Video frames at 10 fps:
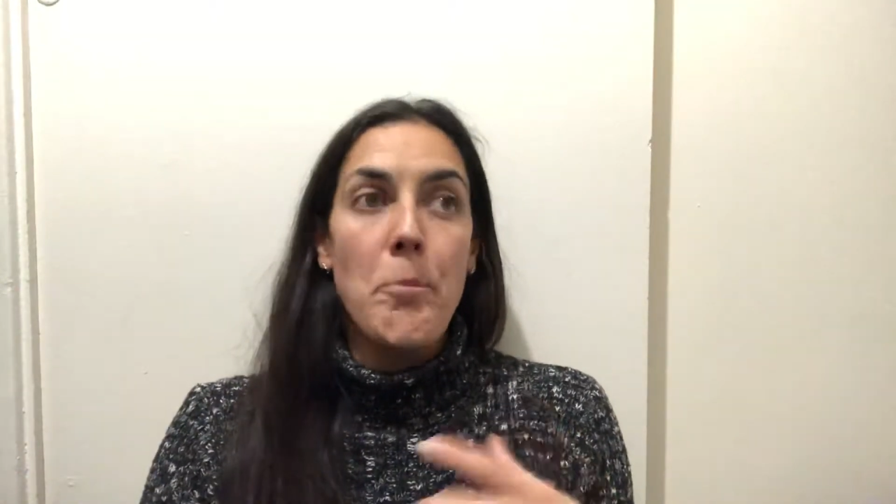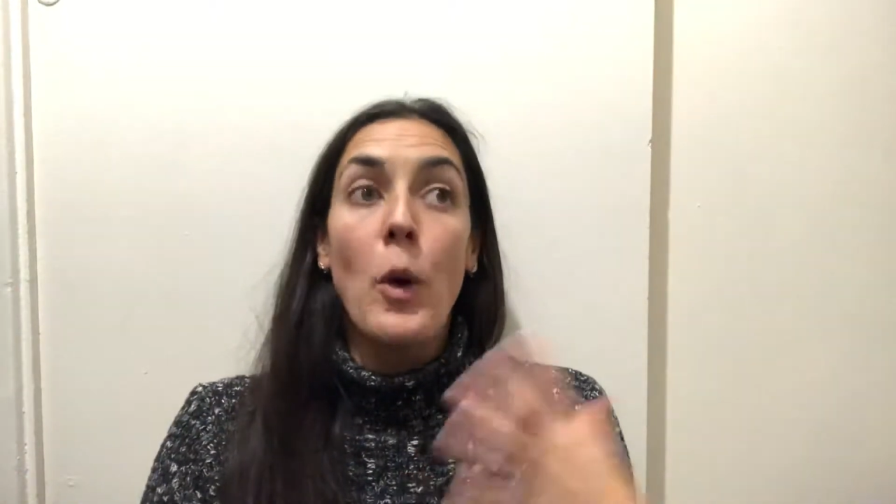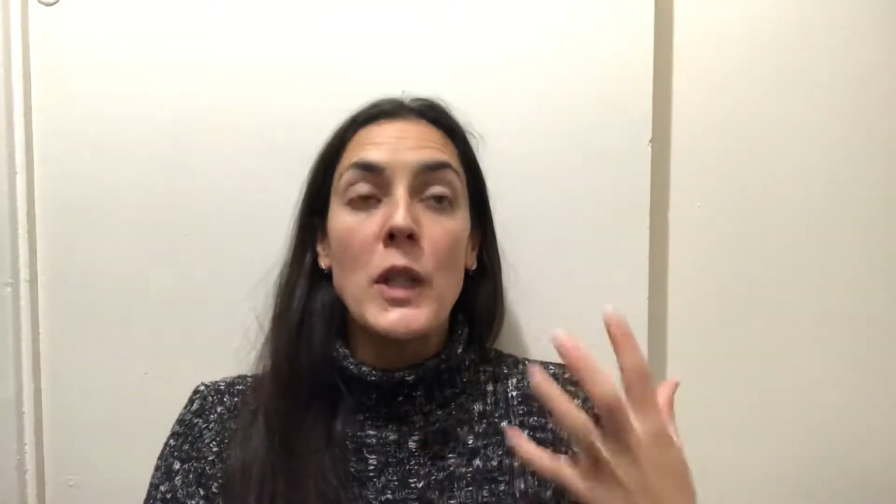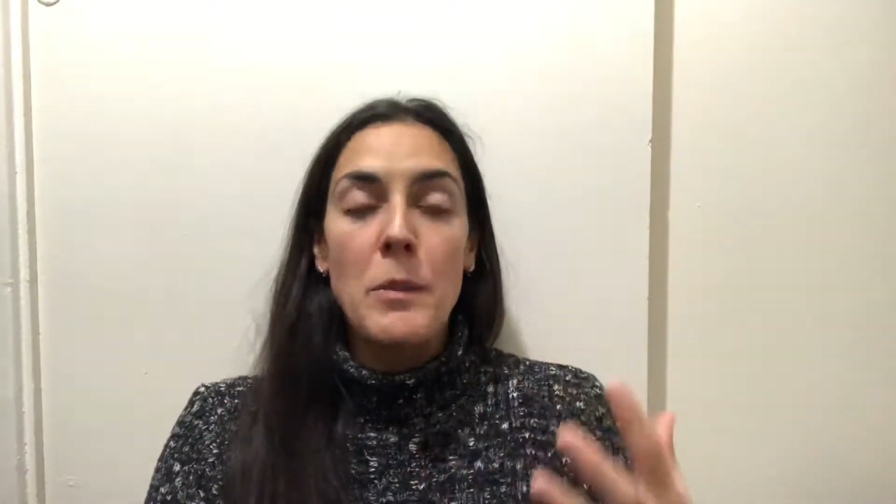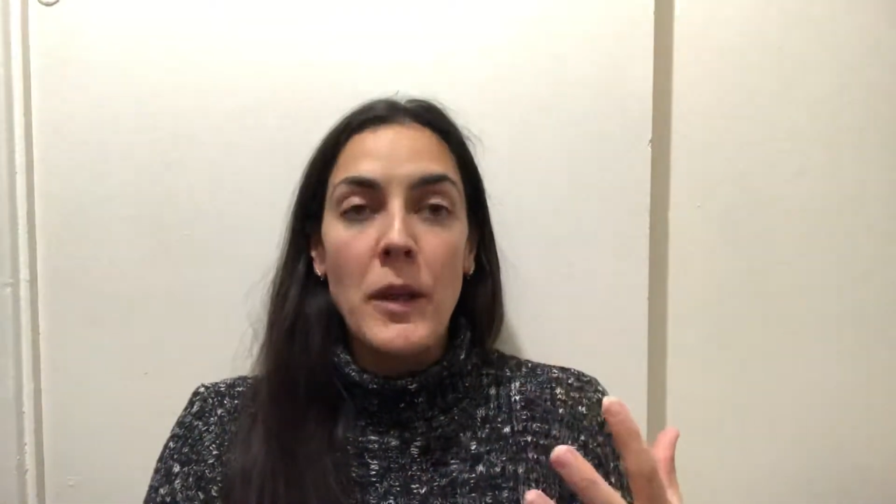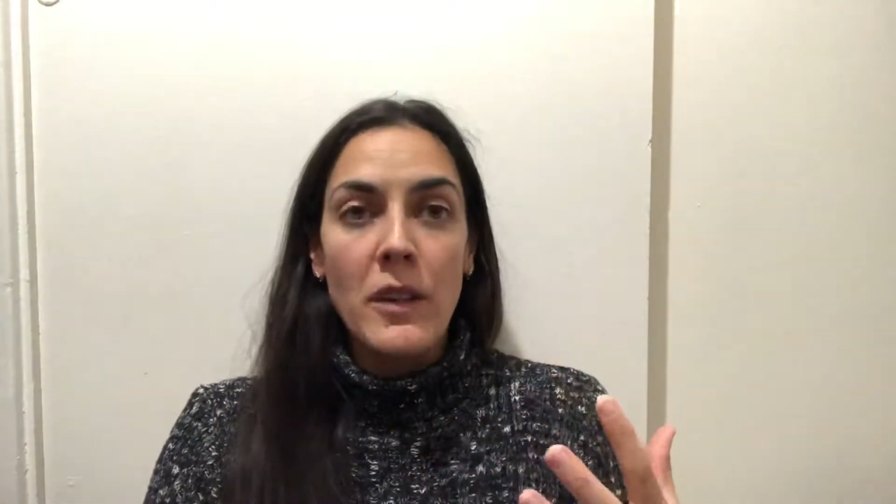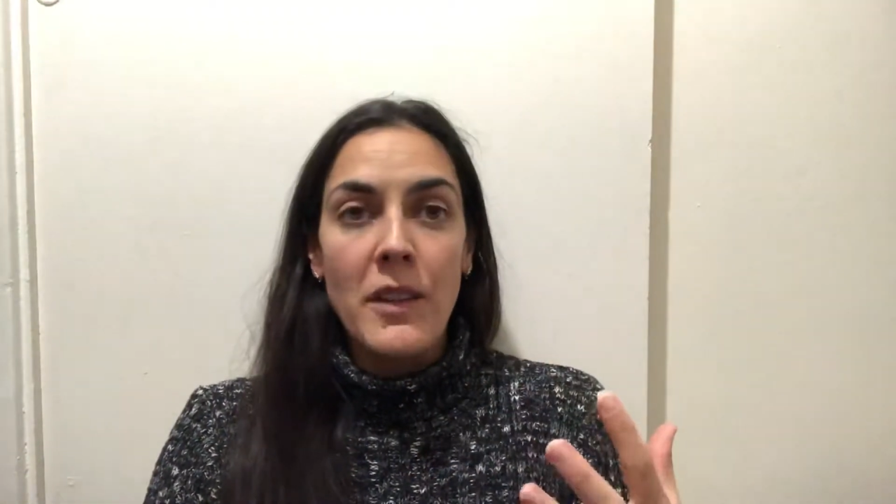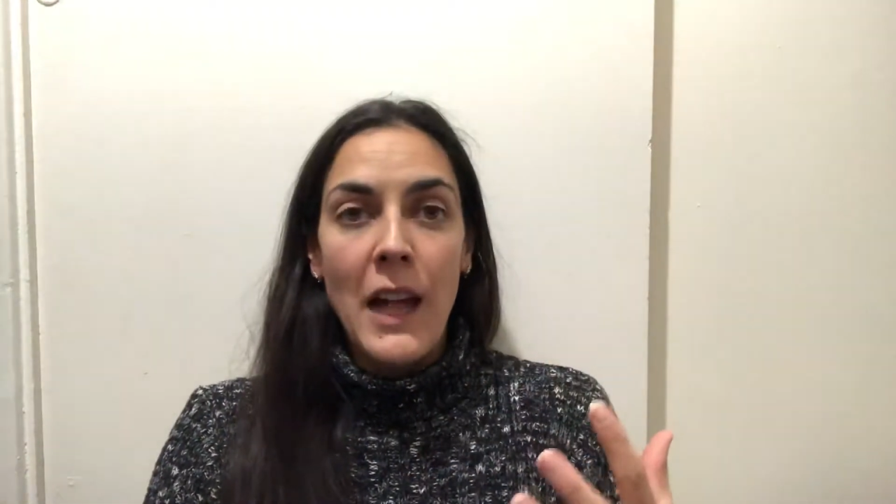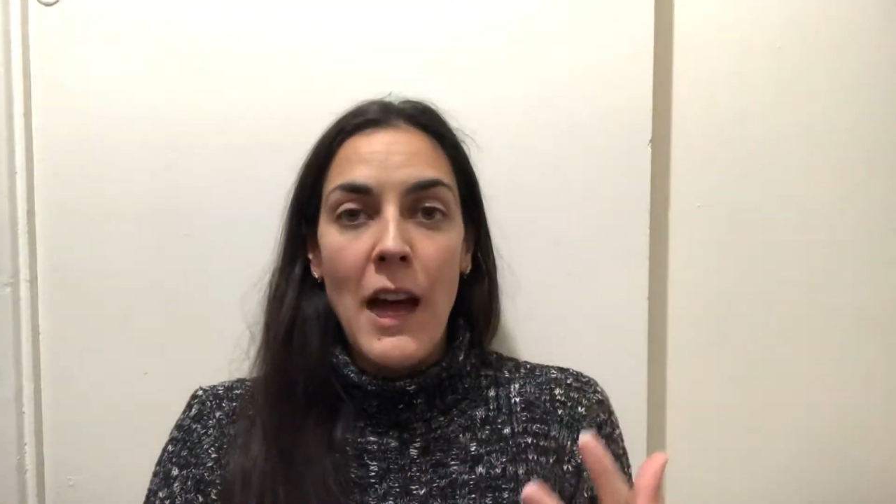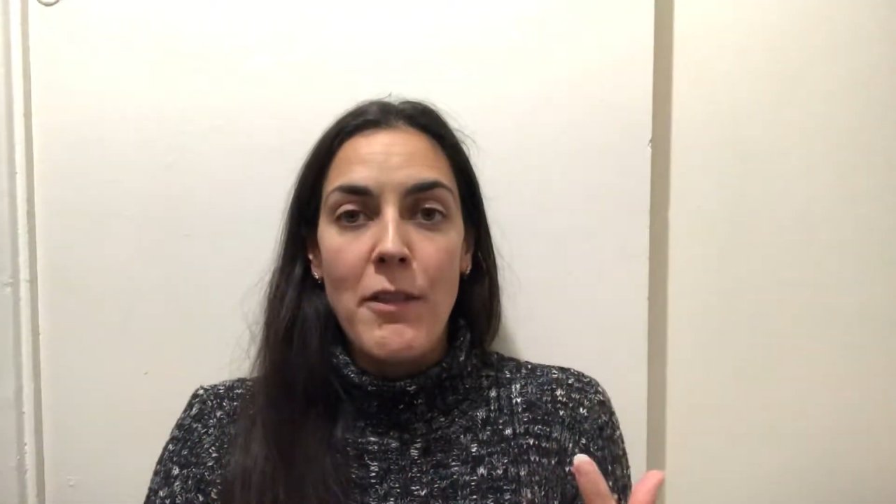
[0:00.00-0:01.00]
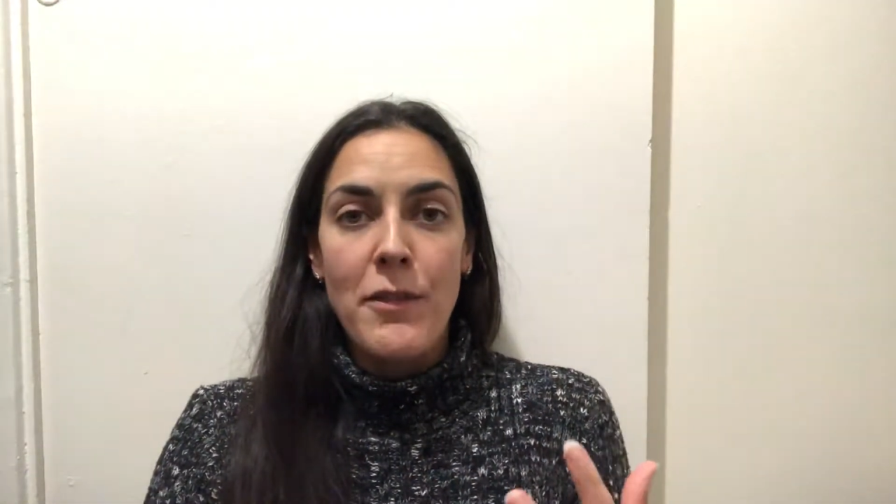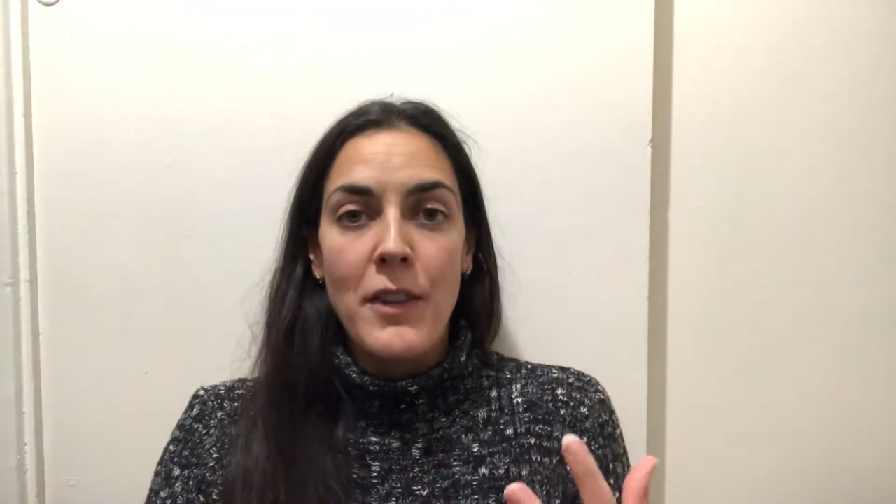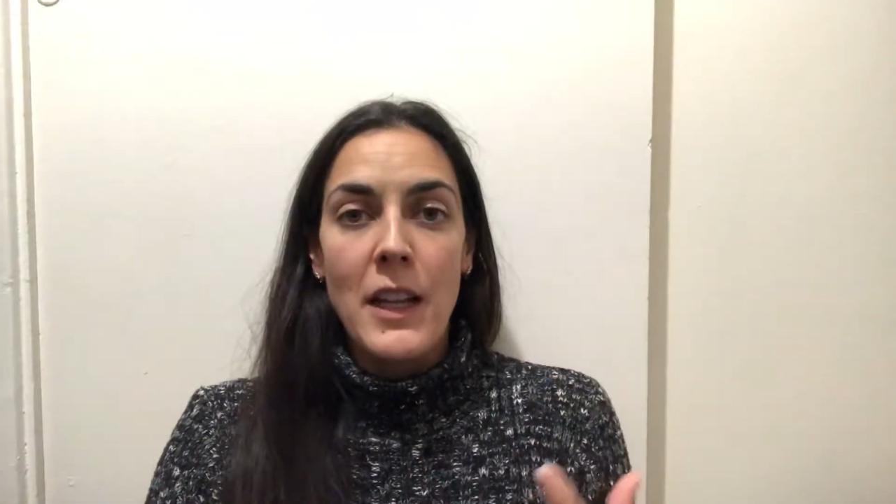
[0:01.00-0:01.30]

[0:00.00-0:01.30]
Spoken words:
bodybuilders have